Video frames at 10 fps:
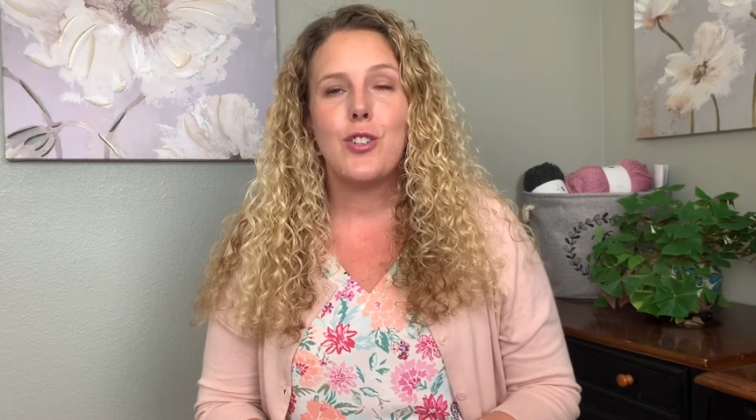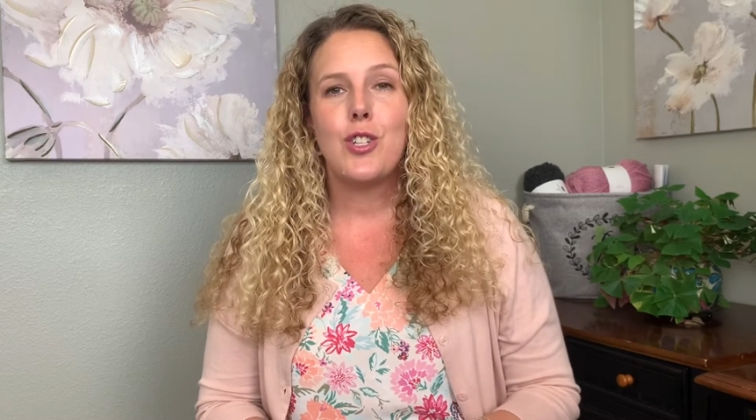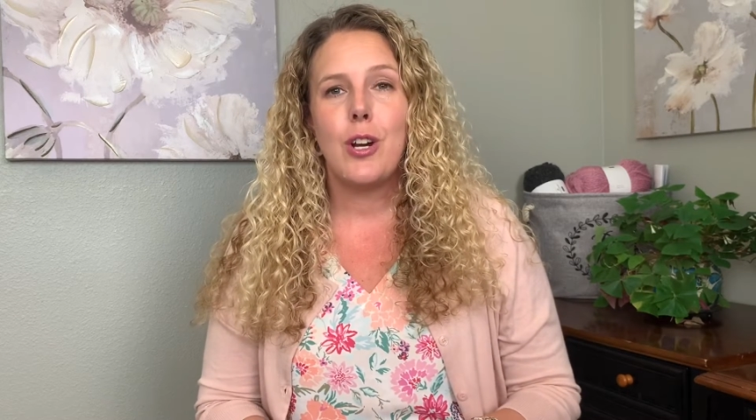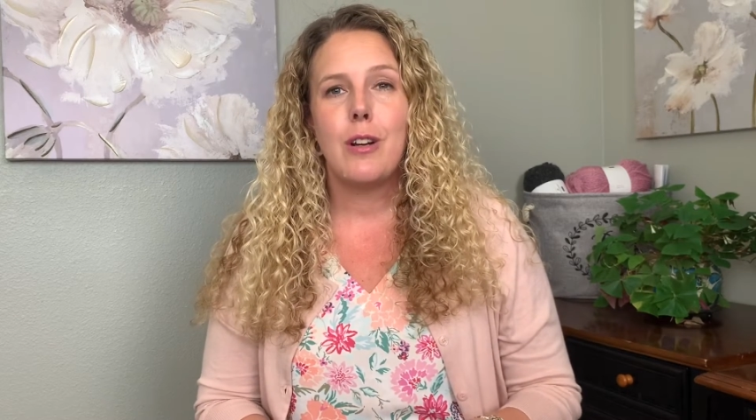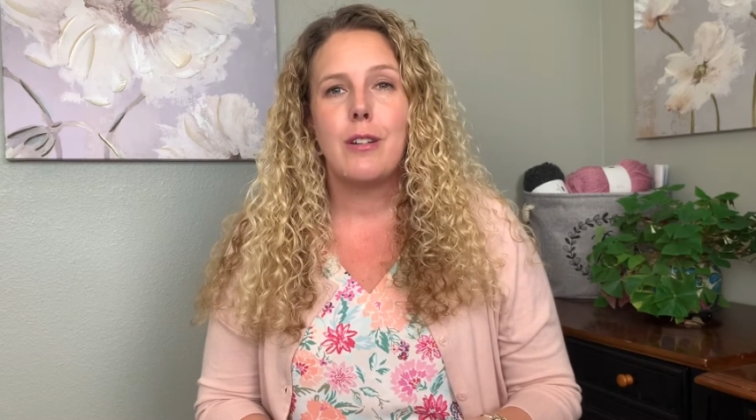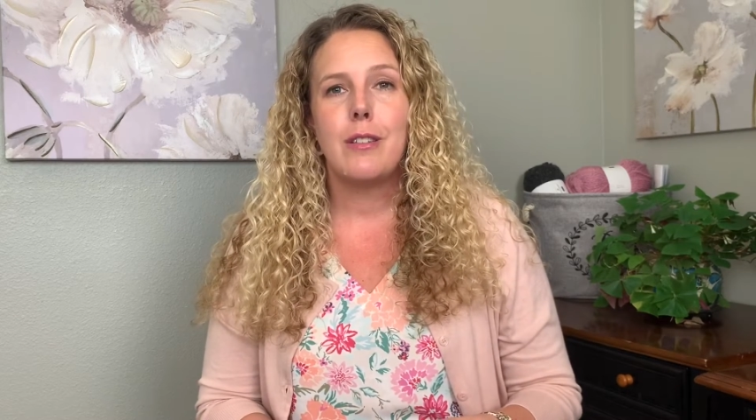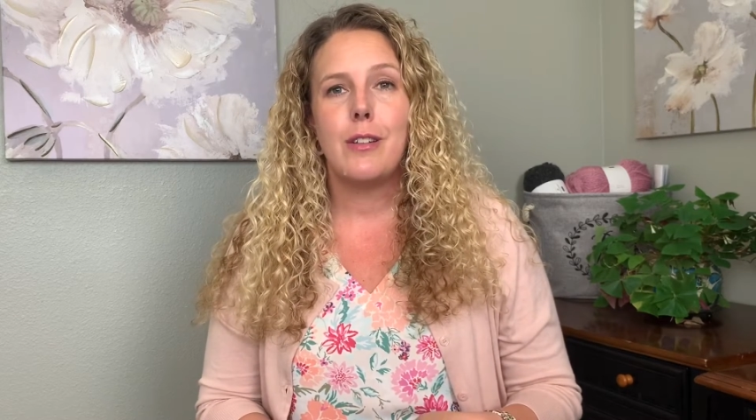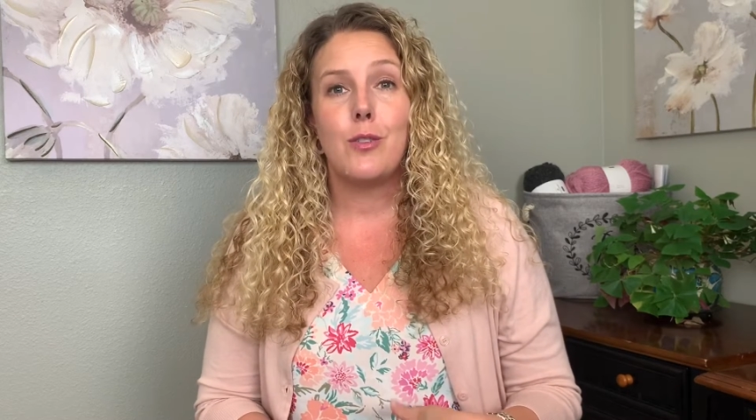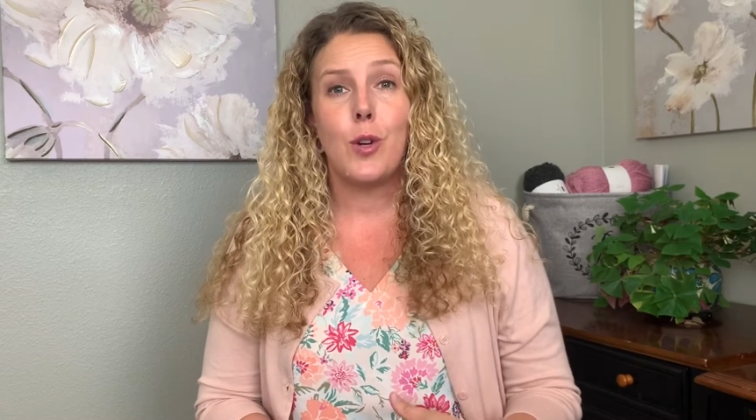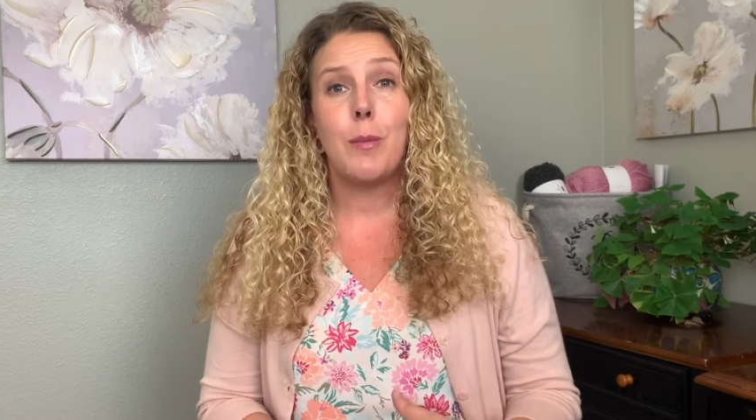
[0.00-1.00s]
share the
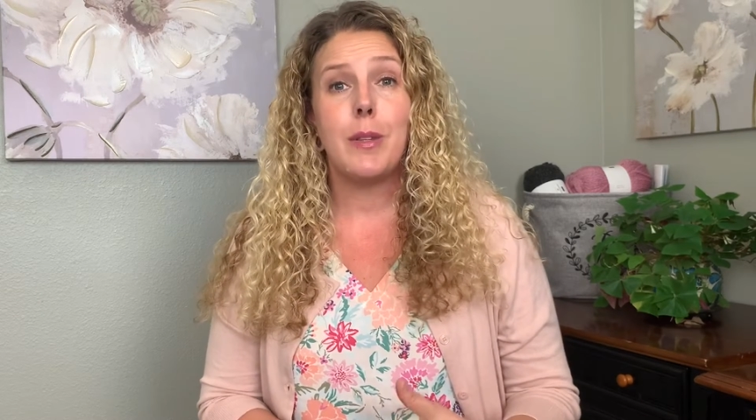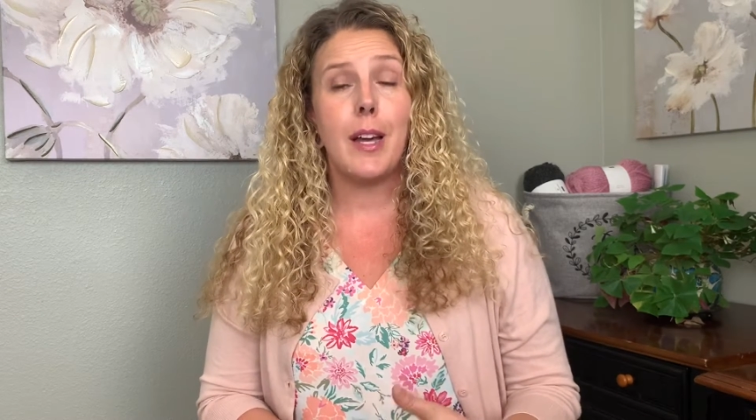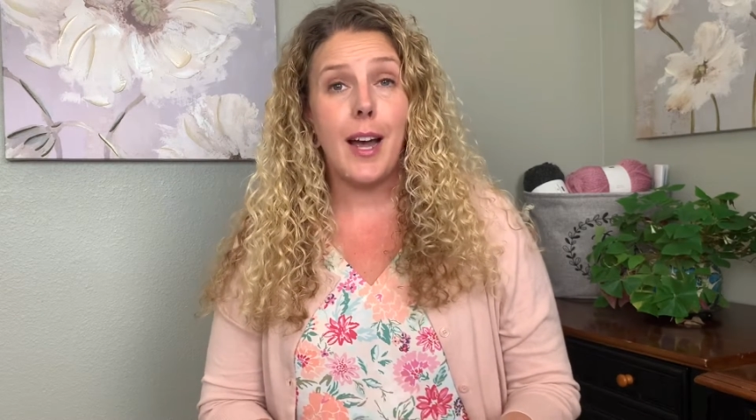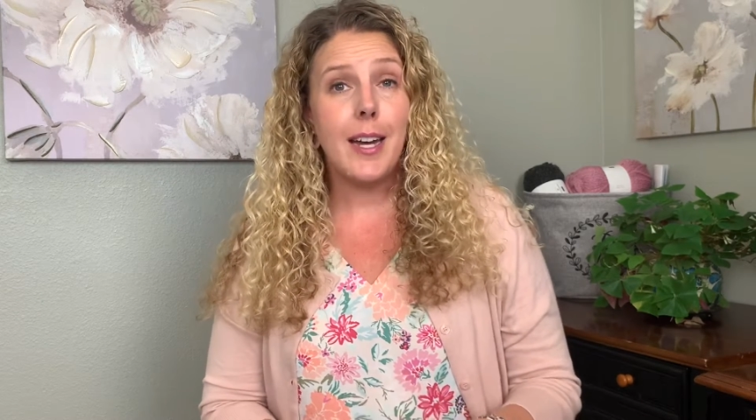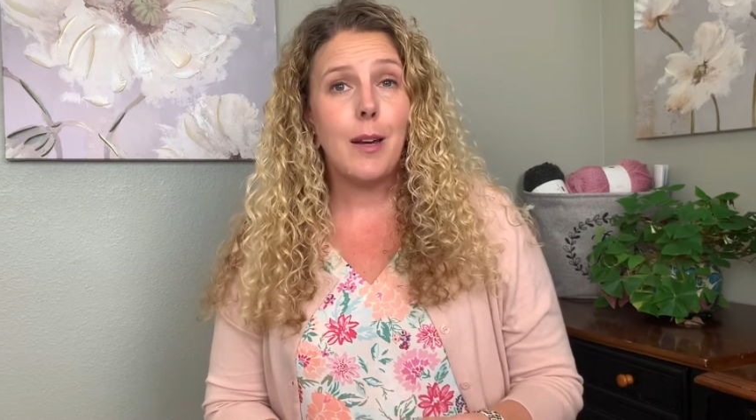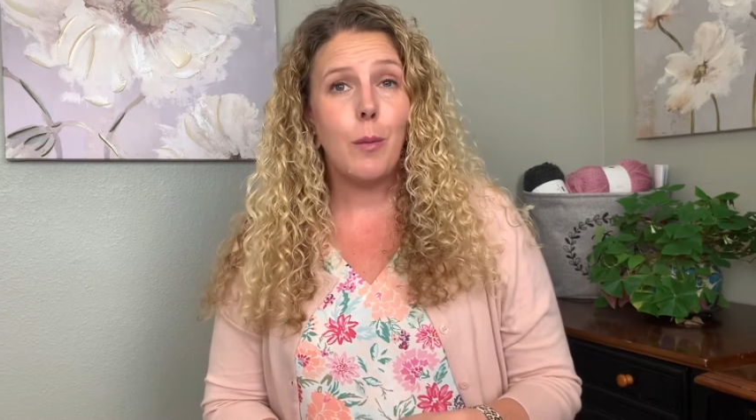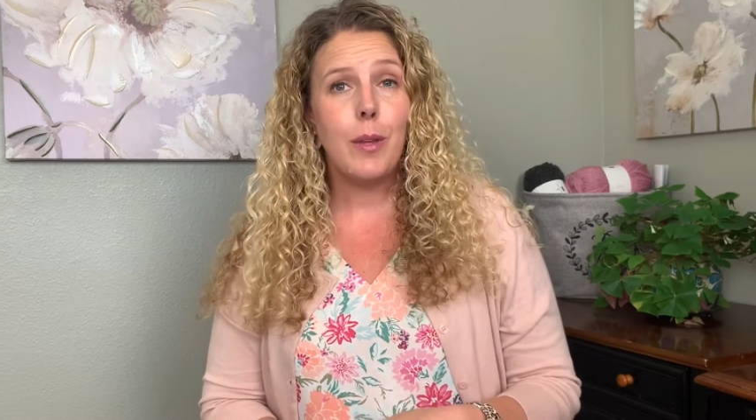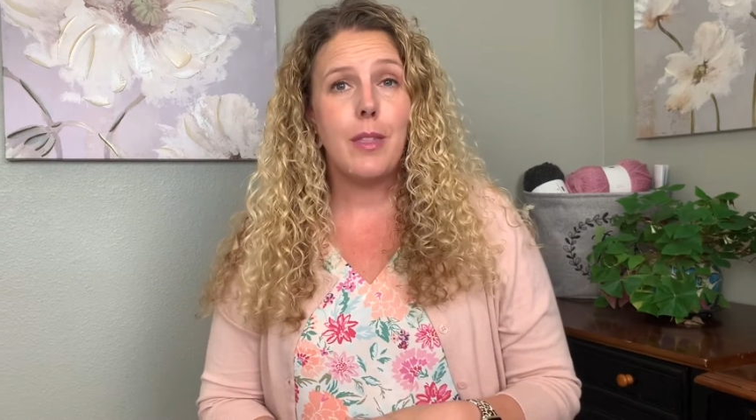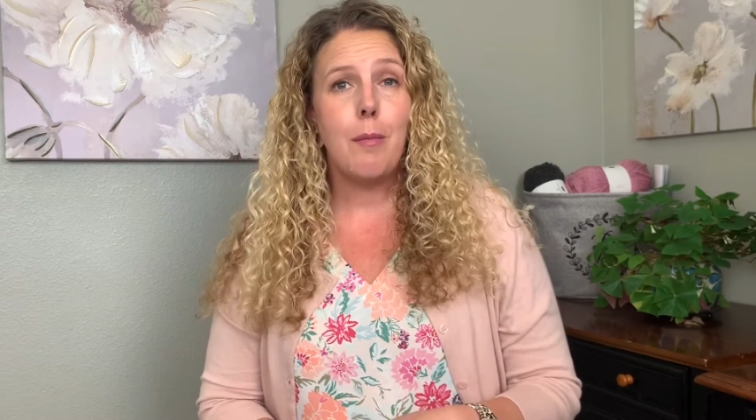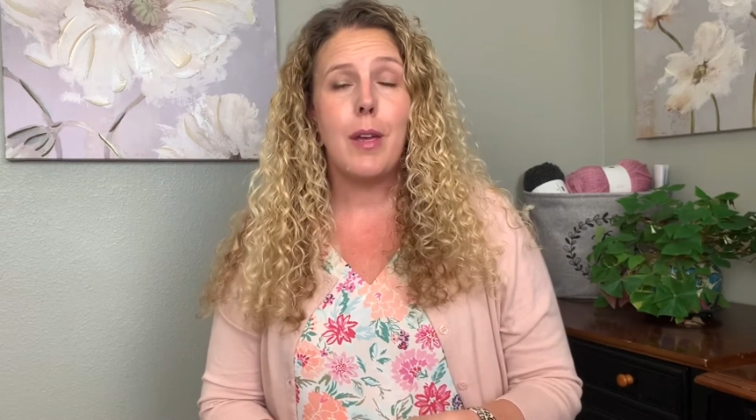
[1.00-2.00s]
enjoyment that I get with them,